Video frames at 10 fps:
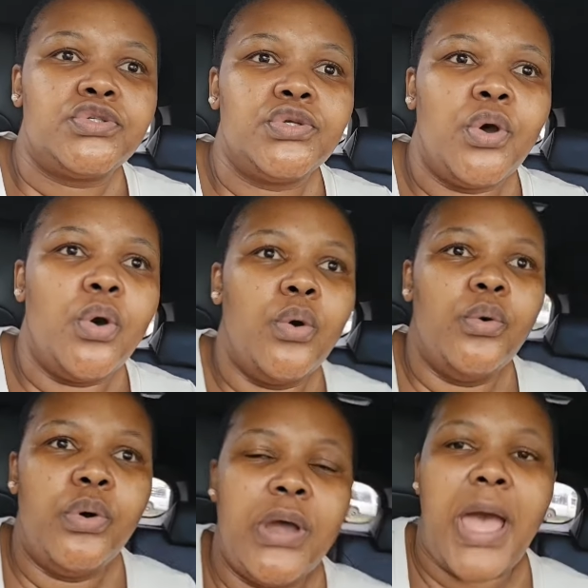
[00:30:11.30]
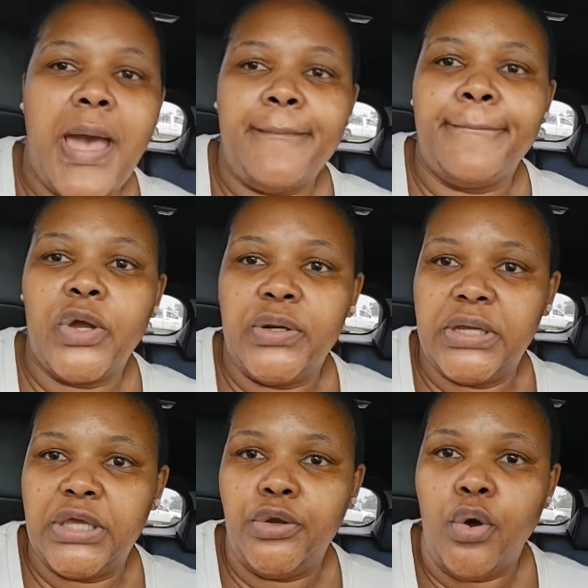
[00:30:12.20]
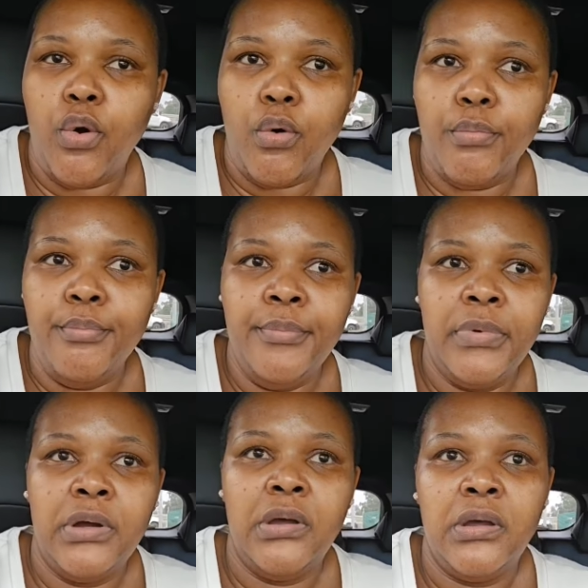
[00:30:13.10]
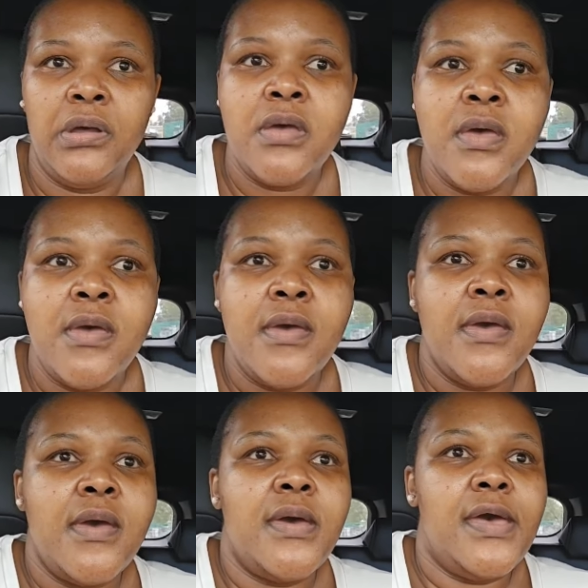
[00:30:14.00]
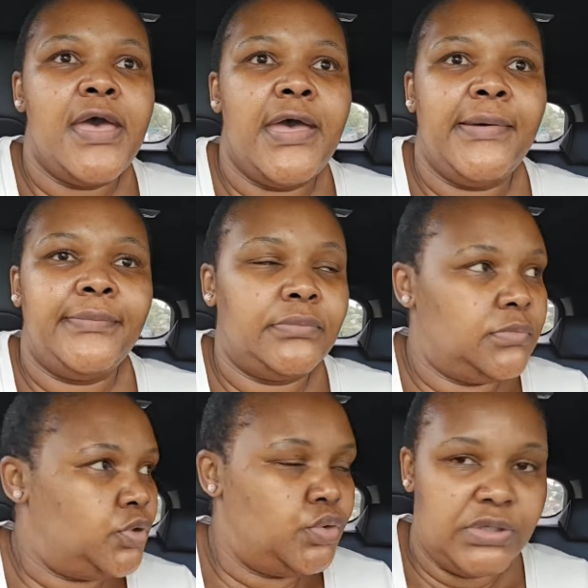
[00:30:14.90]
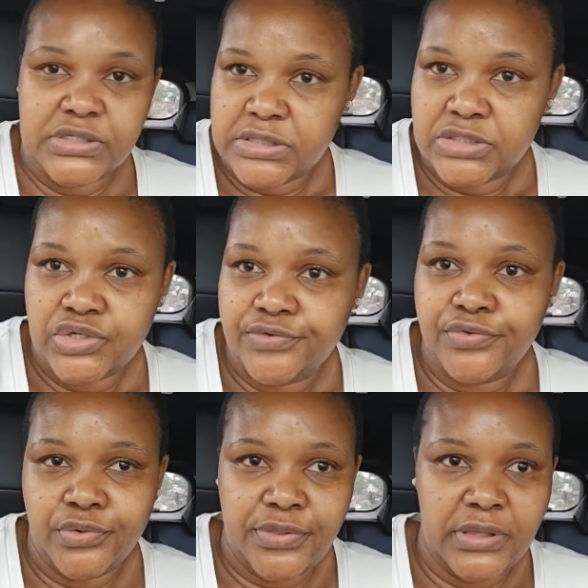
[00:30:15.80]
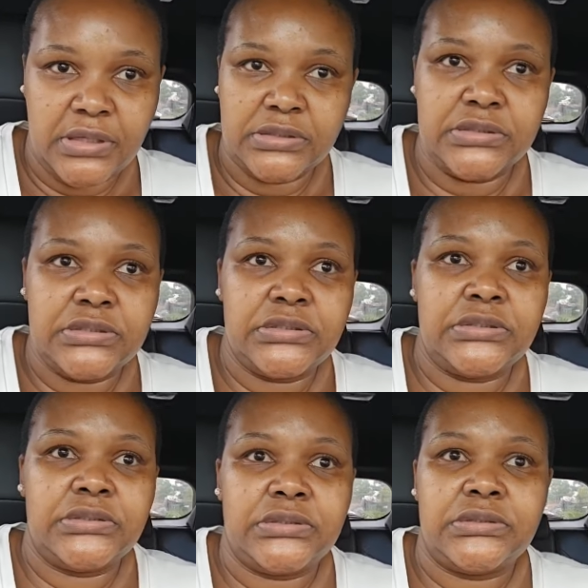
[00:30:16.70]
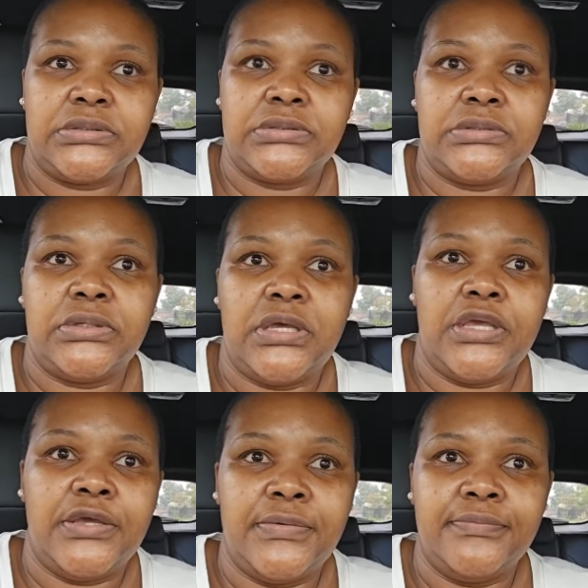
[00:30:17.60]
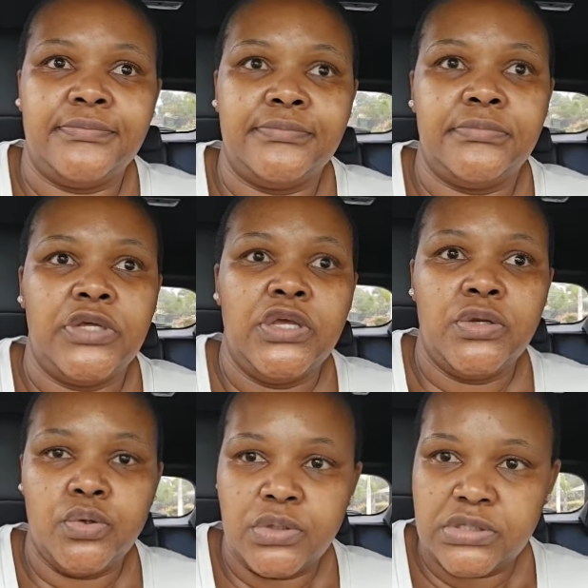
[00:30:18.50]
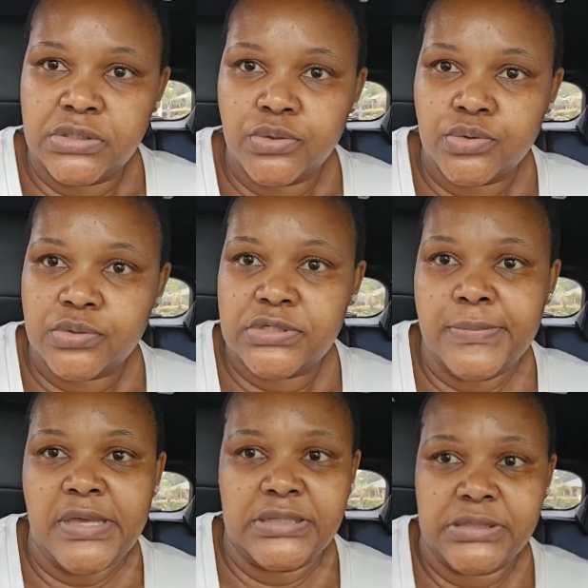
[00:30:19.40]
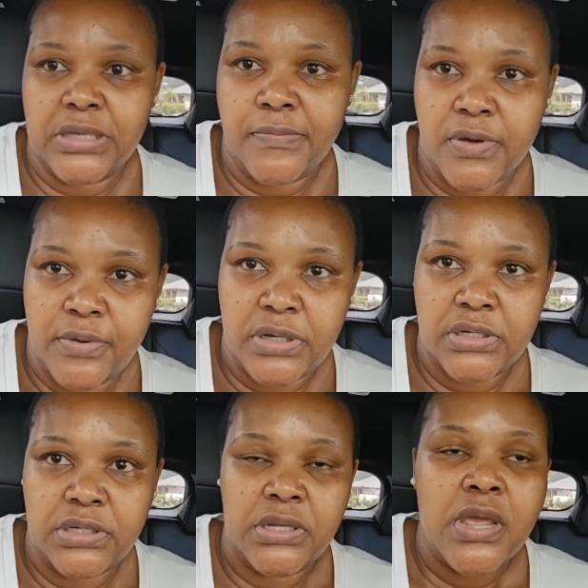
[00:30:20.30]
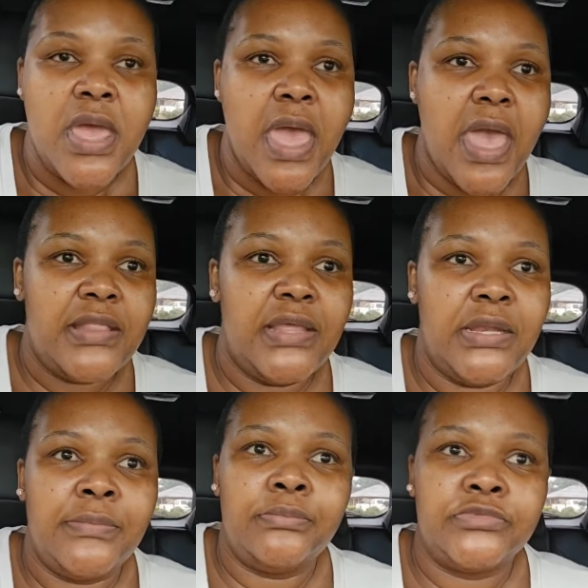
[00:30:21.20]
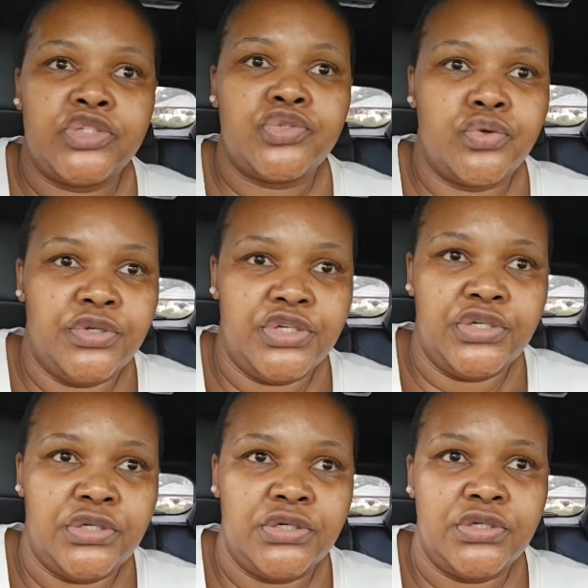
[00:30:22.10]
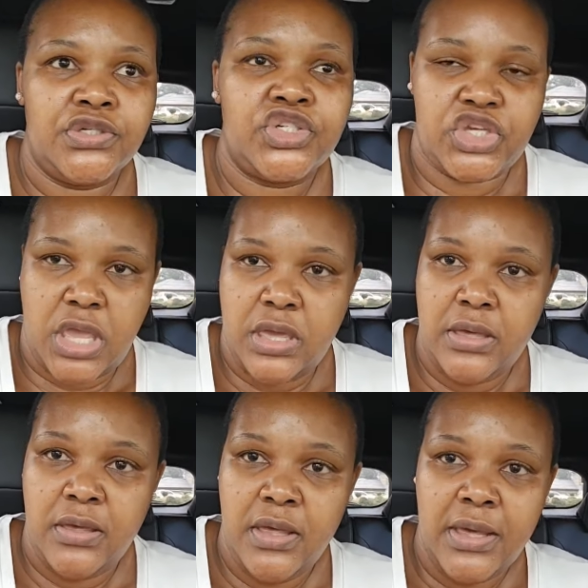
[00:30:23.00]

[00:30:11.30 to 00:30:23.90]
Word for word: so i'm gonna get home um lungise nje a few things um lungise into and be ready and then i'm just gonna share